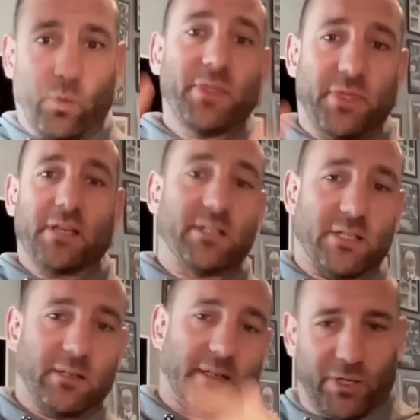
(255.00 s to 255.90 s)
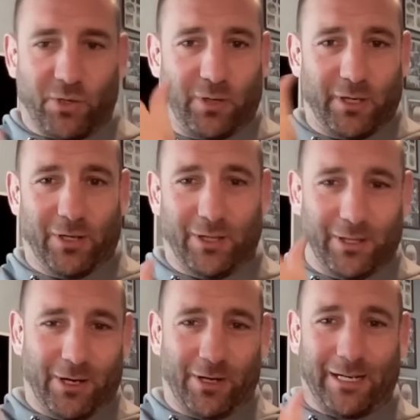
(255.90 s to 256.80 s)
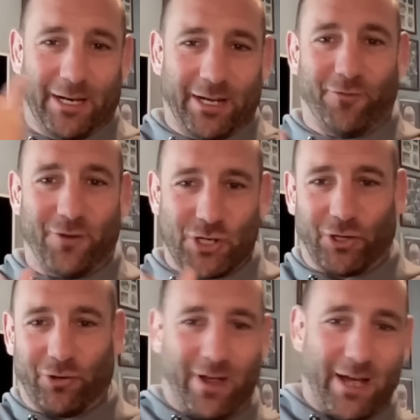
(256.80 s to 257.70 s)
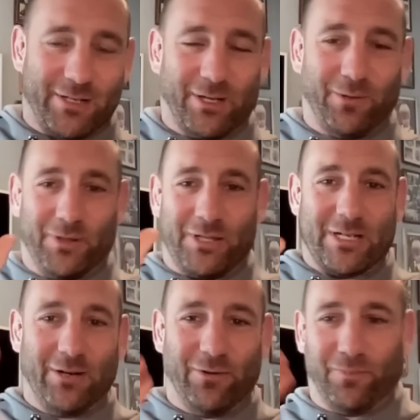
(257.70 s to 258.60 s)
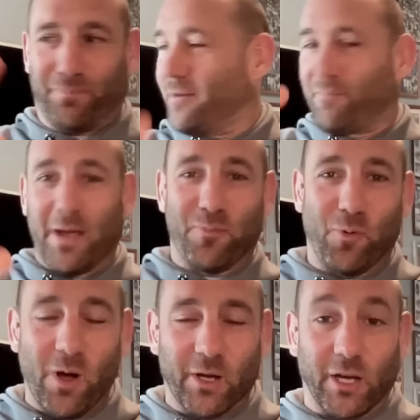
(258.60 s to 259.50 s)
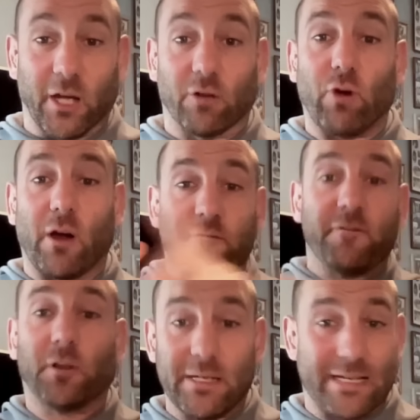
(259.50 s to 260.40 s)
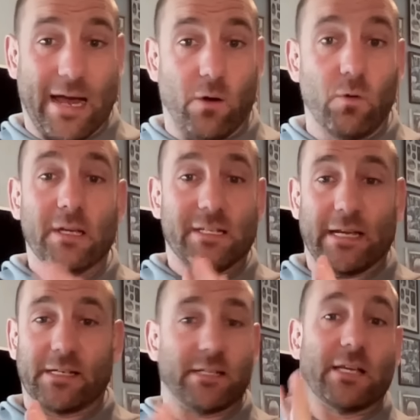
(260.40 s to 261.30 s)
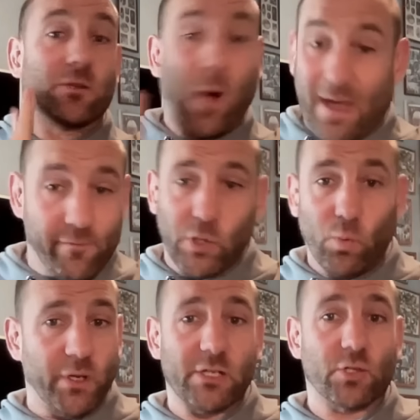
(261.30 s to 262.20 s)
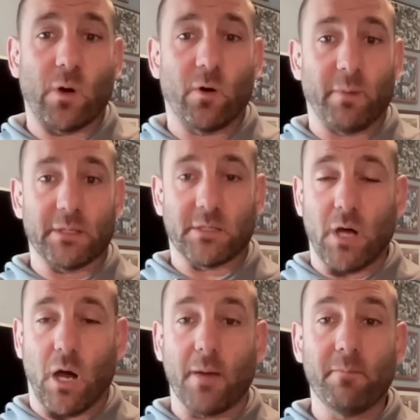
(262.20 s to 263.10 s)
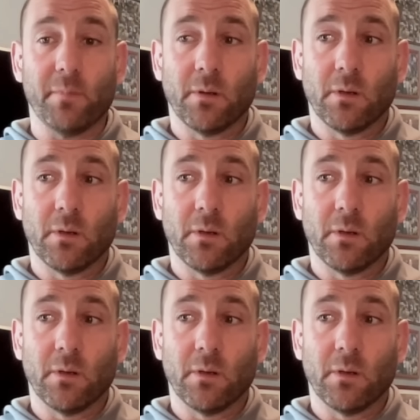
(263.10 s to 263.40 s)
with this, we call it a little clinic vision creator, with this little bit of paperwork going, right, fill this out. Santa says, whatever you want in 12 months time,